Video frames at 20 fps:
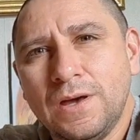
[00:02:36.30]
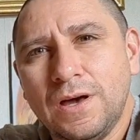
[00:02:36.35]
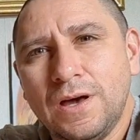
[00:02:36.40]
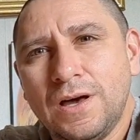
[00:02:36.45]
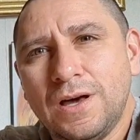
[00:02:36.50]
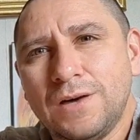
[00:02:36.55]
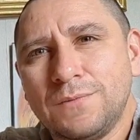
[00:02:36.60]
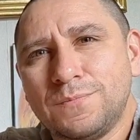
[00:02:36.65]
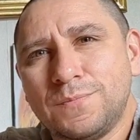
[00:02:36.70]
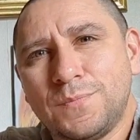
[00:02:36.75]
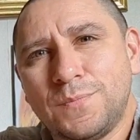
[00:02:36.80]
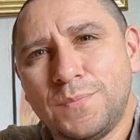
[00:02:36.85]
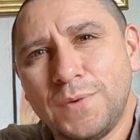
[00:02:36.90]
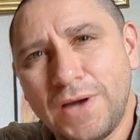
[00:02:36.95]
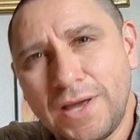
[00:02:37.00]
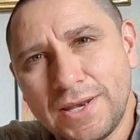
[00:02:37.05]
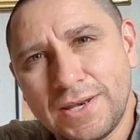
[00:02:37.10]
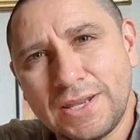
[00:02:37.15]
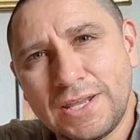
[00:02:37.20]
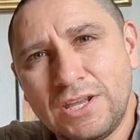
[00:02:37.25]

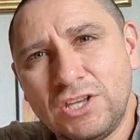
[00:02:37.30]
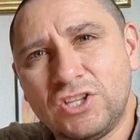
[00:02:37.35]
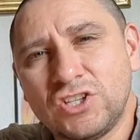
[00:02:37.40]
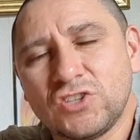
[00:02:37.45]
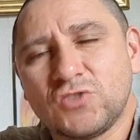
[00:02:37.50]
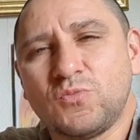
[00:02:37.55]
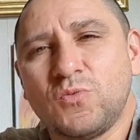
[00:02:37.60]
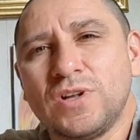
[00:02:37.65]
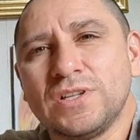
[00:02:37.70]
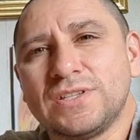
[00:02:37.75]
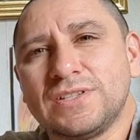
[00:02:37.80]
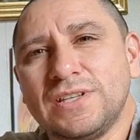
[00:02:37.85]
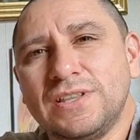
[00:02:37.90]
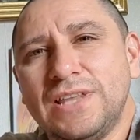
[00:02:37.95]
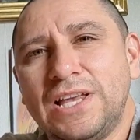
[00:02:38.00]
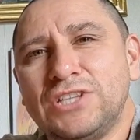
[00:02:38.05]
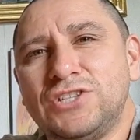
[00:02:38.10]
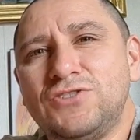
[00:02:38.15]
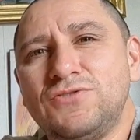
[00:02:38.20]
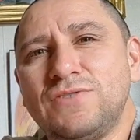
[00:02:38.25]
But he just wants to
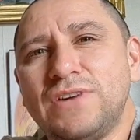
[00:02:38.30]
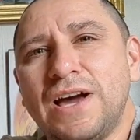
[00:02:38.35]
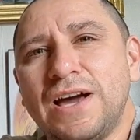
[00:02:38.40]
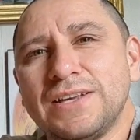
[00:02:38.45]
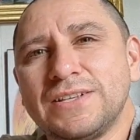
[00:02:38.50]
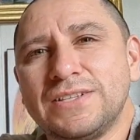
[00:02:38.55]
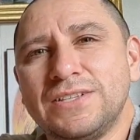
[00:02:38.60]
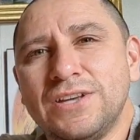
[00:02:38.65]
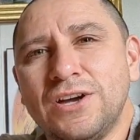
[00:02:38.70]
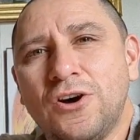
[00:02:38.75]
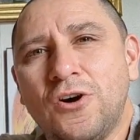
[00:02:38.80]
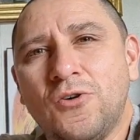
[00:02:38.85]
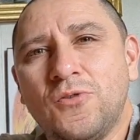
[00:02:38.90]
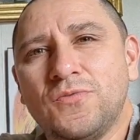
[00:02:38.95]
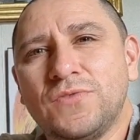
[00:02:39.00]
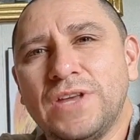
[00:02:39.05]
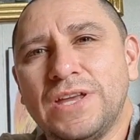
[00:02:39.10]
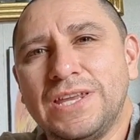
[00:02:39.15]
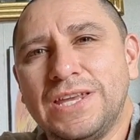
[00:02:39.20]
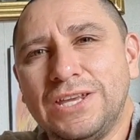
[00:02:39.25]
let you guys
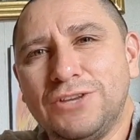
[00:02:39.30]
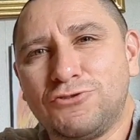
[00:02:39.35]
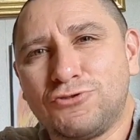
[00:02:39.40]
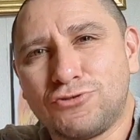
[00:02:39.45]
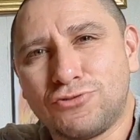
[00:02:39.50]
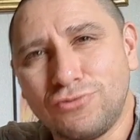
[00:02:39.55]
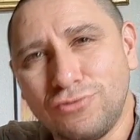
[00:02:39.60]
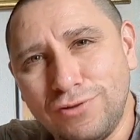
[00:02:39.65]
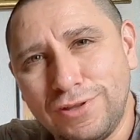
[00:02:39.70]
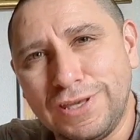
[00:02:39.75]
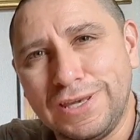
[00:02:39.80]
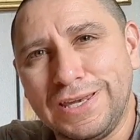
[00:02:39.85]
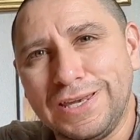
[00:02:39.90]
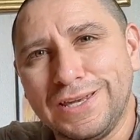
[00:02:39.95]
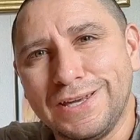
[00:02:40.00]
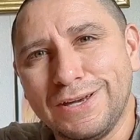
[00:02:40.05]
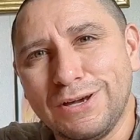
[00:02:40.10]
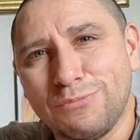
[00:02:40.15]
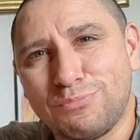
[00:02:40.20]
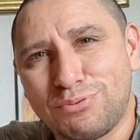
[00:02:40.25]
know that he
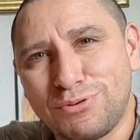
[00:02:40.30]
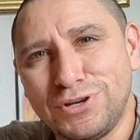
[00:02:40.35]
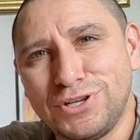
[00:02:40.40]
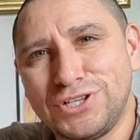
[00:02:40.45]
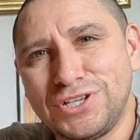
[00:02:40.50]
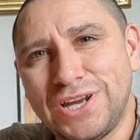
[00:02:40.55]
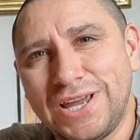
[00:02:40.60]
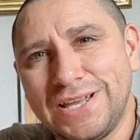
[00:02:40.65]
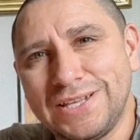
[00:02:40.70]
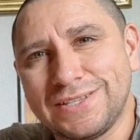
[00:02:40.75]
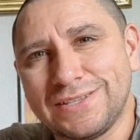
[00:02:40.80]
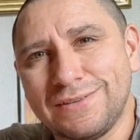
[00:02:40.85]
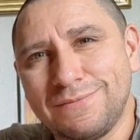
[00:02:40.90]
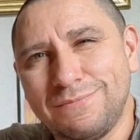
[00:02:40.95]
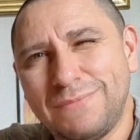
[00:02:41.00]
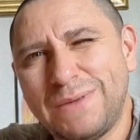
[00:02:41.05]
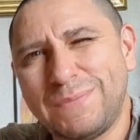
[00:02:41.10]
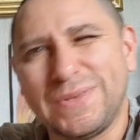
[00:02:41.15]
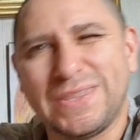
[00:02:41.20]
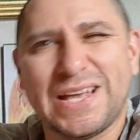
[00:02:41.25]
truly appreciates,
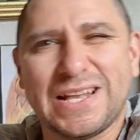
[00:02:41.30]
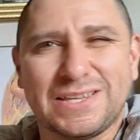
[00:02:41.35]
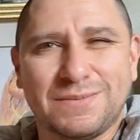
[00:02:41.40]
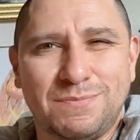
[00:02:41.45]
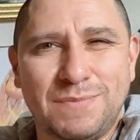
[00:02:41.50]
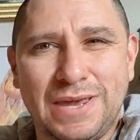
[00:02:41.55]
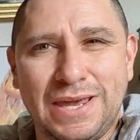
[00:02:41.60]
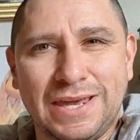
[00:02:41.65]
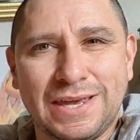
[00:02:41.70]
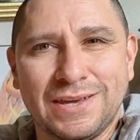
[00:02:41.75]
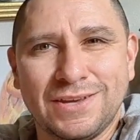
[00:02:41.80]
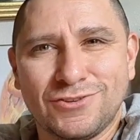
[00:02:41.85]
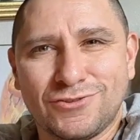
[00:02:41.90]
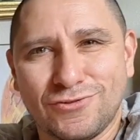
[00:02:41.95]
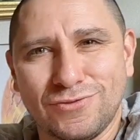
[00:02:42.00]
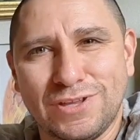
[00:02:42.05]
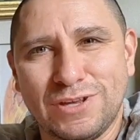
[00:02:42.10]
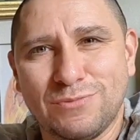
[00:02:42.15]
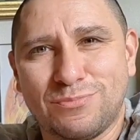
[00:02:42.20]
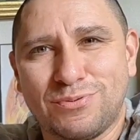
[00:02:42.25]
maybe that's me,
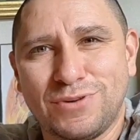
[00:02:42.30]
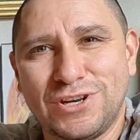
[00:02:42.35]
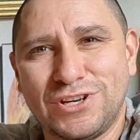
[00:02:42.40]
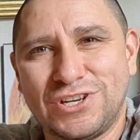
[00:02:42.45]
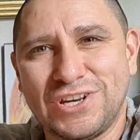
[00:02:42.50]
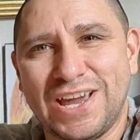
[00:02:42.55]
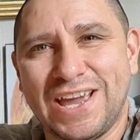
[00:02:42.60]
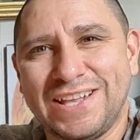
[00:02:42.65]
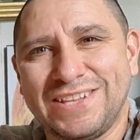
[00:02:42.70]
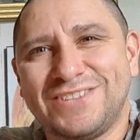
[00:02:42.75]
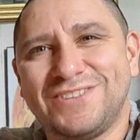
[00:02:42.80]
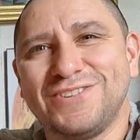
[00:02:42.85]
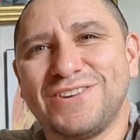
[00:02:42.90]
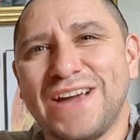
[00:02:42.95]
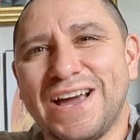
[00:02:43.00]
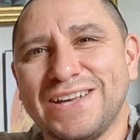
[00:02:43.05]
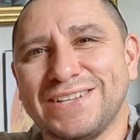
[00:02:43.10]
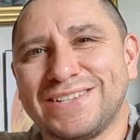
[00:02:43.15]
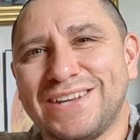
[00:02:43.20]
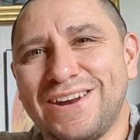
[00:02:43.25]
truly appreciates you
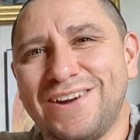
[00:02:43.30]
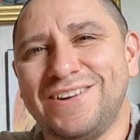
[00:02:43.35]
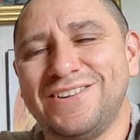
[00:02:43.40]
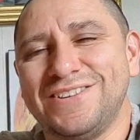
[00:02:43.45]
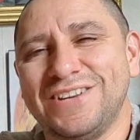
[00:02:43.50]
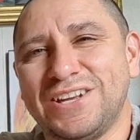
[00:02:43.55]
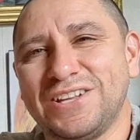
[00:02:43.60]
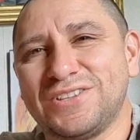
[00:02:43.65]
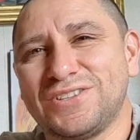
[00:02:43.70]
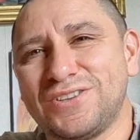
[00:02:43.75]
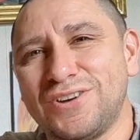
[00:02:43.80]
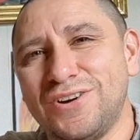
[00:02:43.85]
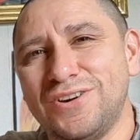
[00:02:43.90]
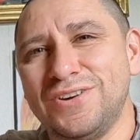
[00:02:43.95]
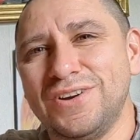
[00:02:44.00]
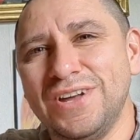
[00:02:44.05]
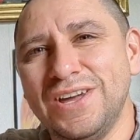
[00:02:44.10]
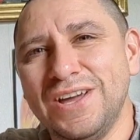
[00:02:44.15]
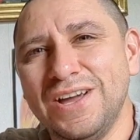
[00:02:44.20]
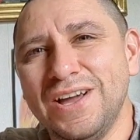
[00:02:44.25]
guys' care and
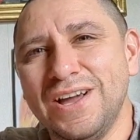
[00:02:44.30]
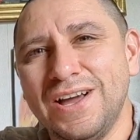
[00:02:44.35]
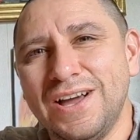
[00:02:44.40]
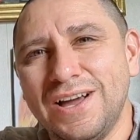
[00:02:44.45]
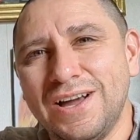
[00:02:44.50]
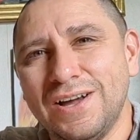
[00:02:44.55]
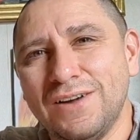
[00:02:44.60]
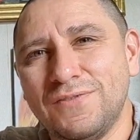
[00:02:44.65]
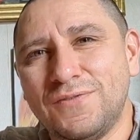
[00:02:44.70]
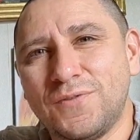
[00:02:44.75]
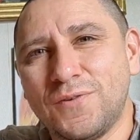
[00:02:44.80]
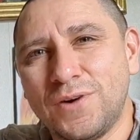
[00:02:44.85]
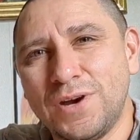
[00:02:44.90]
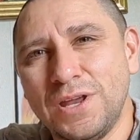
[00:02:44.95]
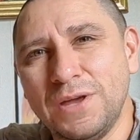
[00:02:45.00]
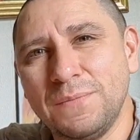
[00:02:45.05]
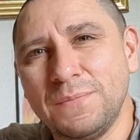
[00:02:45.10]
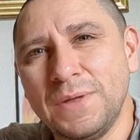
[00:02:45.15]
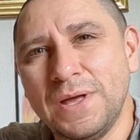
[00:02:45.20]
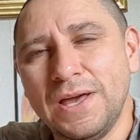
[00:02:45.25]
concern for
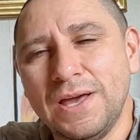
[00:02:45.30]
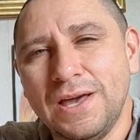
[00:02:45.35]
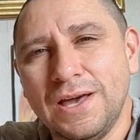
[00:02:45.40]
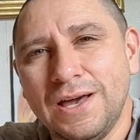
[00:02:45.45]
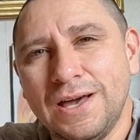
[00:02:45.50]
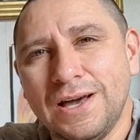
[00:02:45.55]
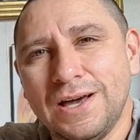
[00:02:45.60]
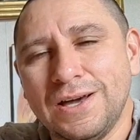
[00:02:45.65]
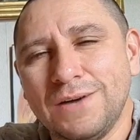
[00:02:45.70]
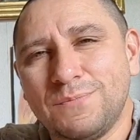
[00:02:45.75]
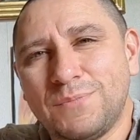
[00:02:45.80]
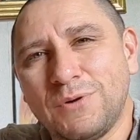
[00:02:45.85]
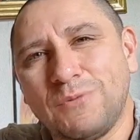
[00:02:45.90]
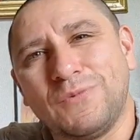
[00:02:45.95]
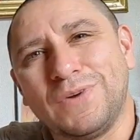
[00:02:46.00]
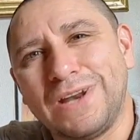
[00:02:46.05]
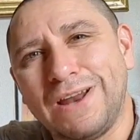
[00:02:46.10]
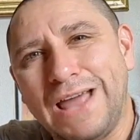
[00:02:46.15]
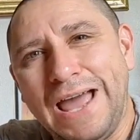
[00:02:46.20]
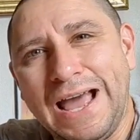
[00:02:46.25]
him.
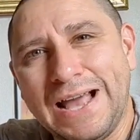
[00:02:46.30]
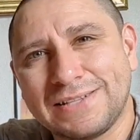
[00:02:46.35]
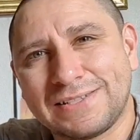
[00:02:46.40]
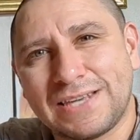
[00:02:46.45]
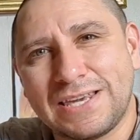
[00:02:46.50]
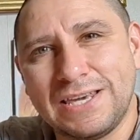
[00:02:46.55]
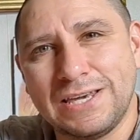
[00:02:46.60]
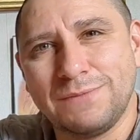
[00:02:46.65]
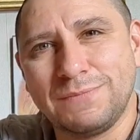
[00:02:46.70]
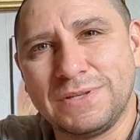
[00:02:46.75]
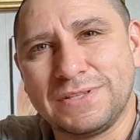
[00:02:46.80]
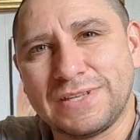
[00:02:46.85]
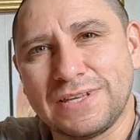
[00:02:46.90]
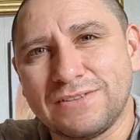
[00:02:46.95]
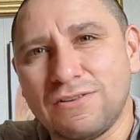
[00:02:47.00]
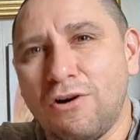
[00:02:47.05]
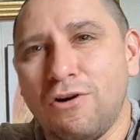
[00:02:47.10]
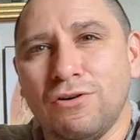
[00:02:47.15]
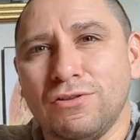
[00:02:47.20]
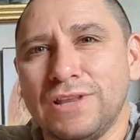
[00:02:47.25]
But when I asked him, he
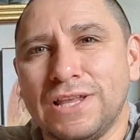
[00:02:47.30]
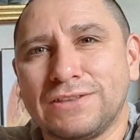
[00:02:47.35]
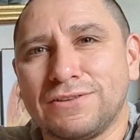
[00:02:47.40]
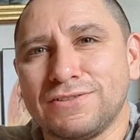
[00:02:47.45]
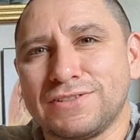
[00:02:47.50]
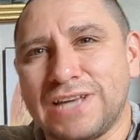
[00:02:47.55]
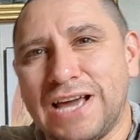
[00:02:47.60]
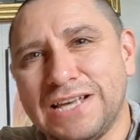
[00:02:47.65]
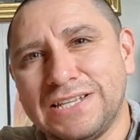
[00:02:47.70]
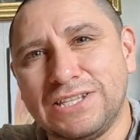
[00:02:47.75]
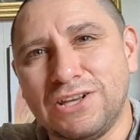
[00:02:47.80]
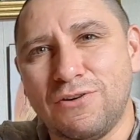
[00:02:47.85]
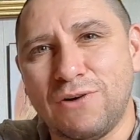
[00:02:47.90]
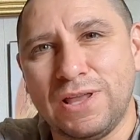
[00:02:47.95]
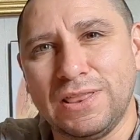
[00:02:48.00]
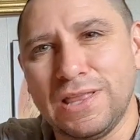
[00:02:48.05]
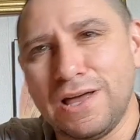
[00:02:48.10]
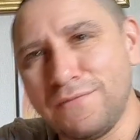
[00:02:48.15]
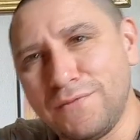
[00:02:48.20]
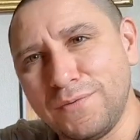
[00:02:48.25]
says, oh, let those guys know
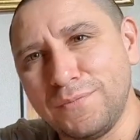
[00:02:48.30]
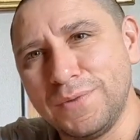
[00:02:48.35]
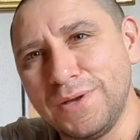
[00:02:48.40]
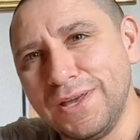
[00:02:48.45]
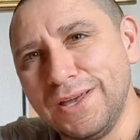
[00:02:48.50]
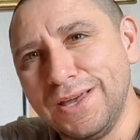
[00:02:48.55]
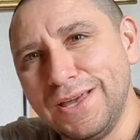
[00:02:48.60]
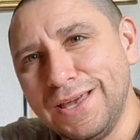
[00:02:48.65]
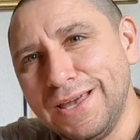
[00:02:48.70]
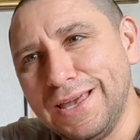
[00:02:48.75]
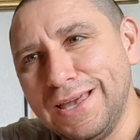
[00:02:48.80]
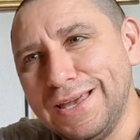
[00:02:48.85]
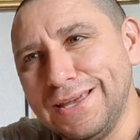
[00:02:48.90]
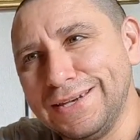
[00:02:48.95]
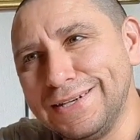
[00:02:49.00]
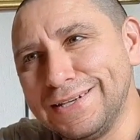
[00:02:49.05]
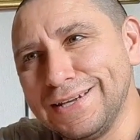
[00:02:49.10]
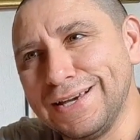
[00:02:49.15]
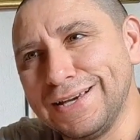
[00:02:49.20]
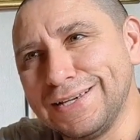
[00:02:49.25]
I love them.
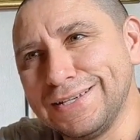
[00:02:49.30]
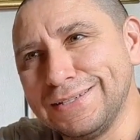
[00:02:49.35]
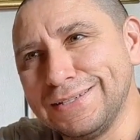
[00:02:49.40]
And